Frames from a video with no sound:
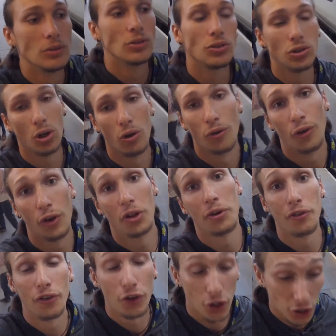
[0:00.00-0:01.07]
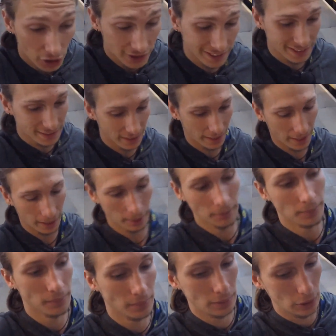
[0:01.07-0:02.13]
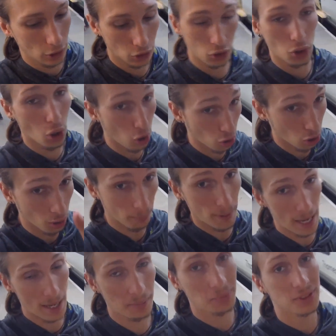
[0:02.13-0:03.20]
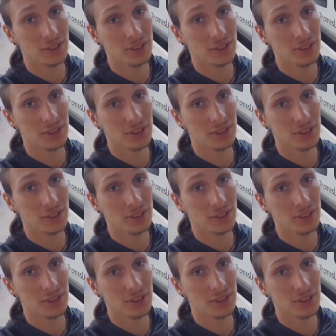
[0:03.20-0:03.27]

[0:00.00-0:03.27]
So for the first time, Google Maps